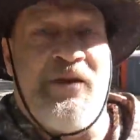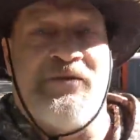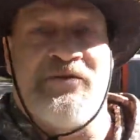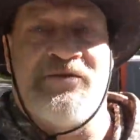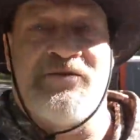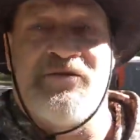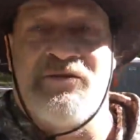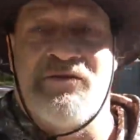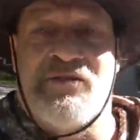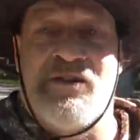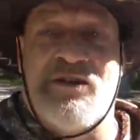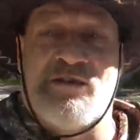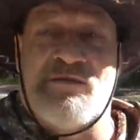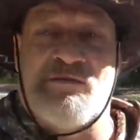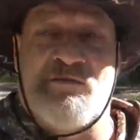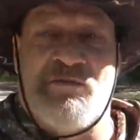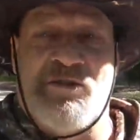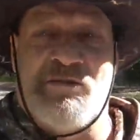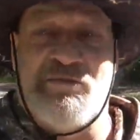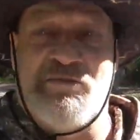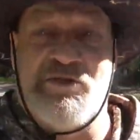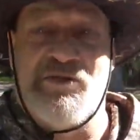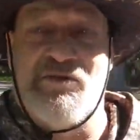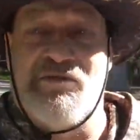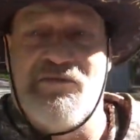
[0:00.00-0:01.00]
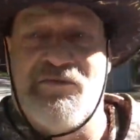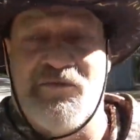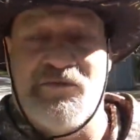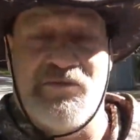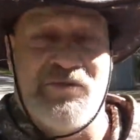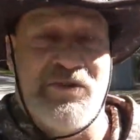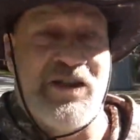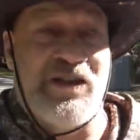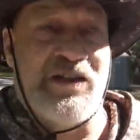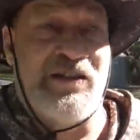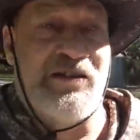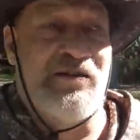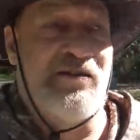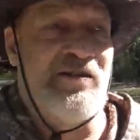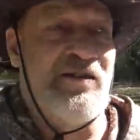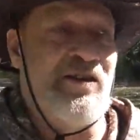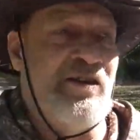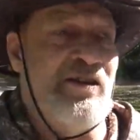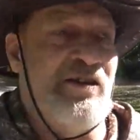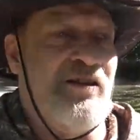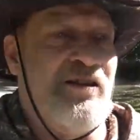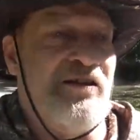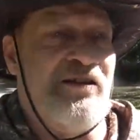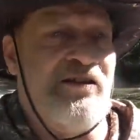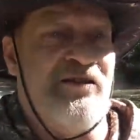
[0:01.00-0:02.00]
Turned out to be a beautiful day
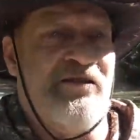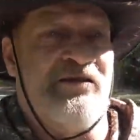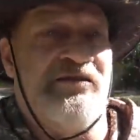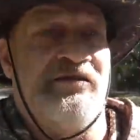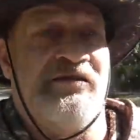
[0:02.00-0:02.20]
today.